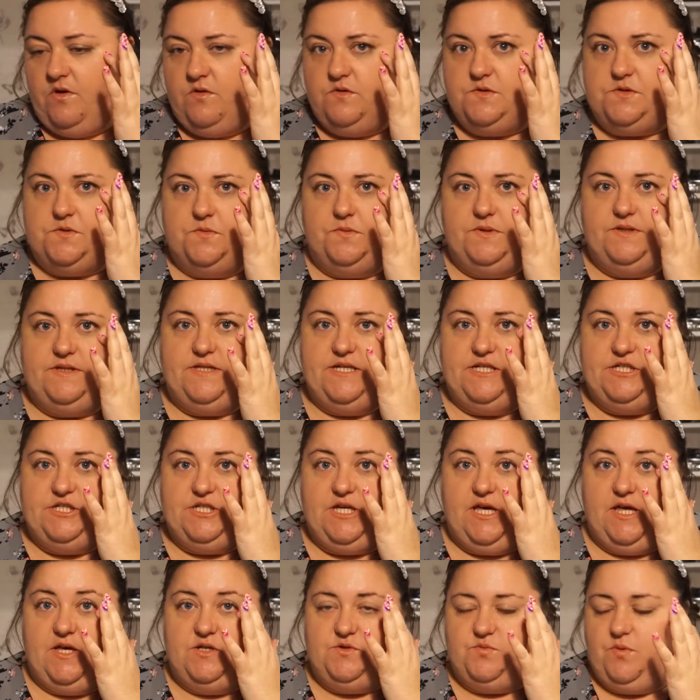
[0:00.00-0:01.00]
So with this
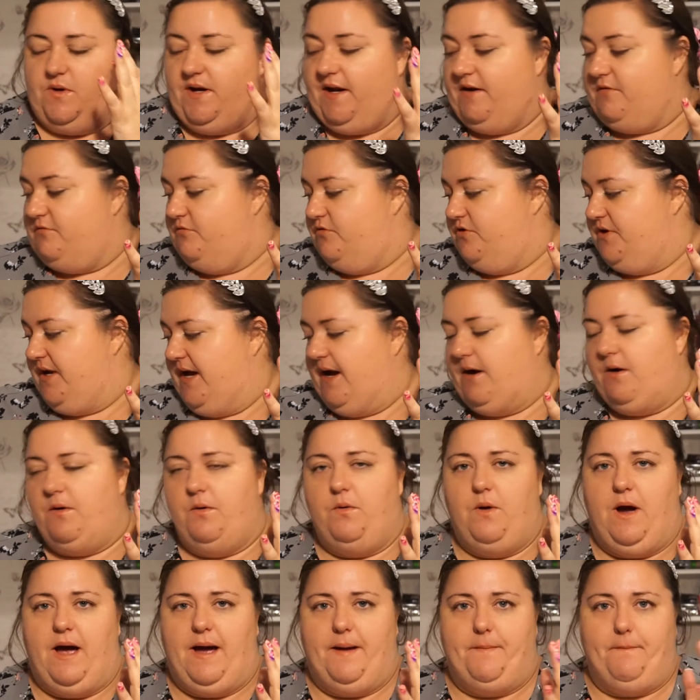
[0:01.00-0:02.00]
challenge, when I run
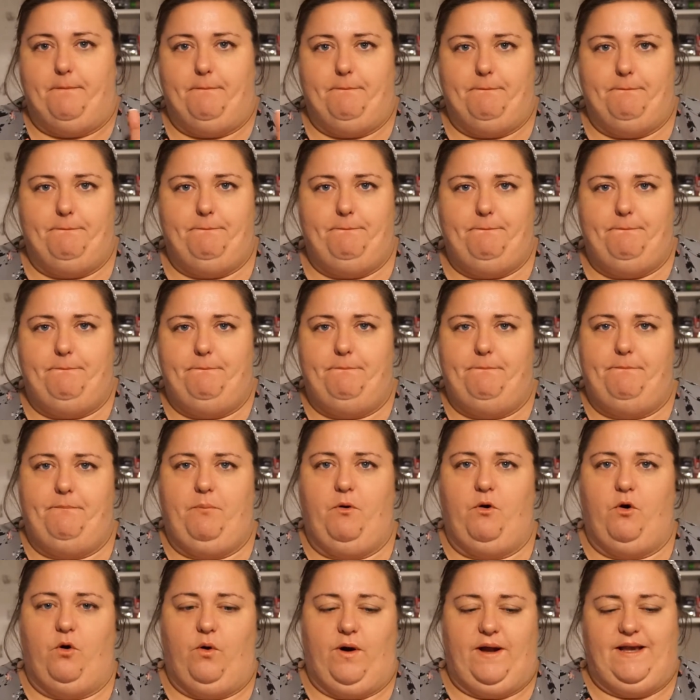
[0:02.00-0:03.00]
out, I'm
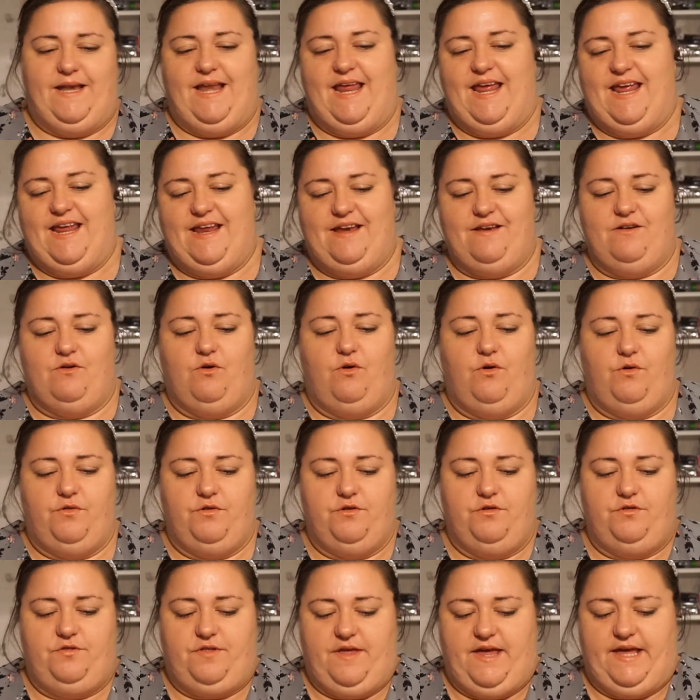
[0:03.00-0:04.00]
putting in
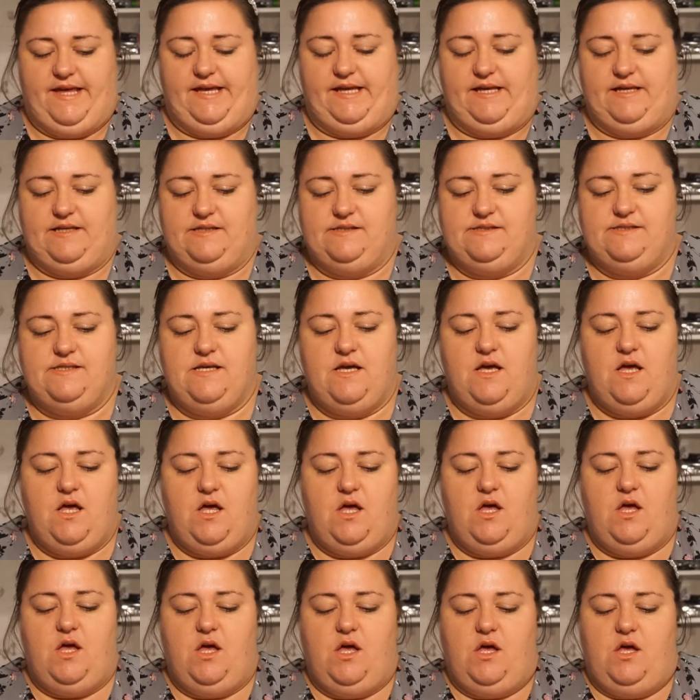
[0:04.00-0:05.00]
other things.
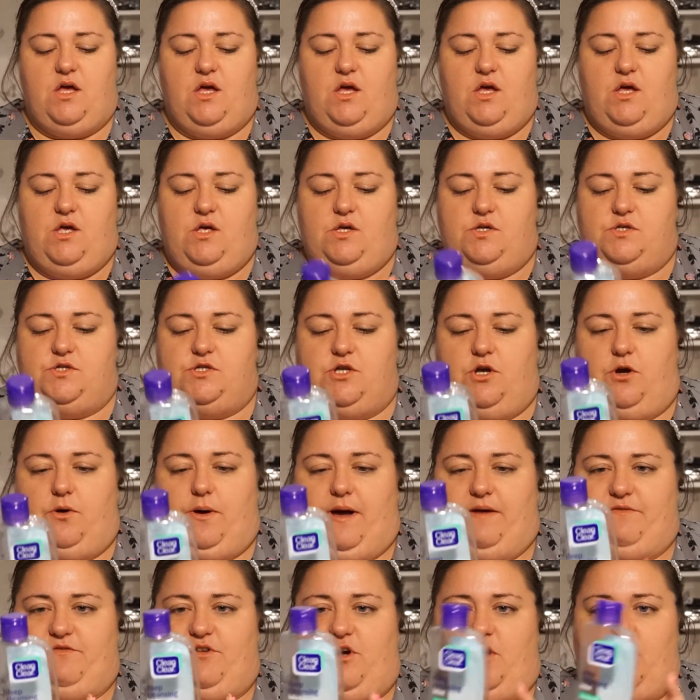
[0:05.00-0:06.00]
So
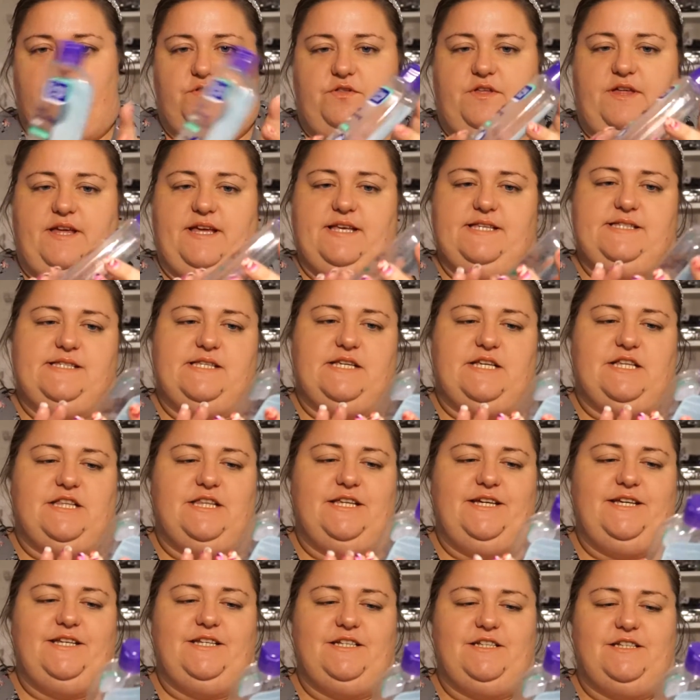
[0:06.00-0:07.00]
I've got this
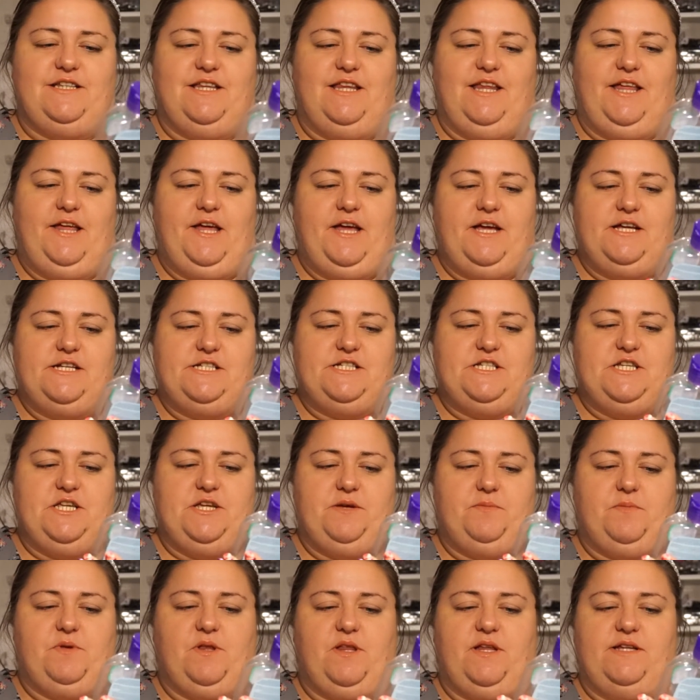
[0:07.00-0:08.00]
Clean and Clear
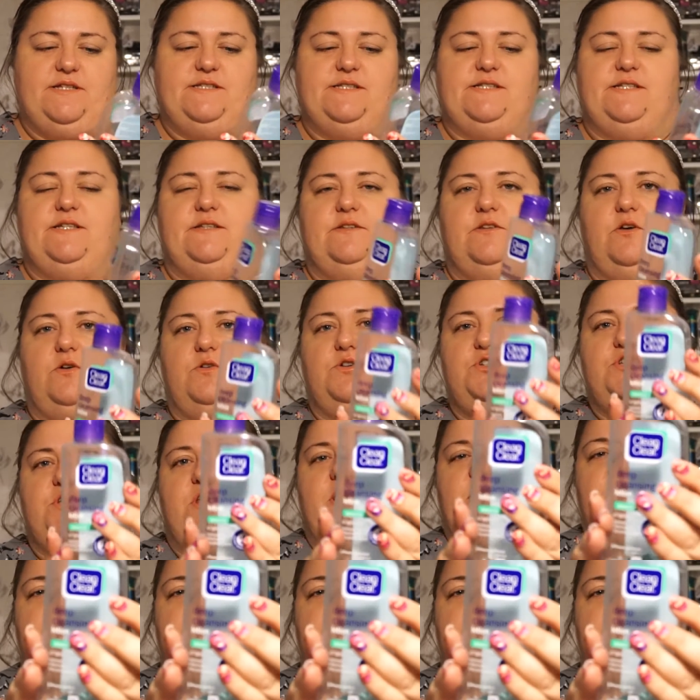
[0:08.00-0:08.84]
Deep Cleansing Lotion.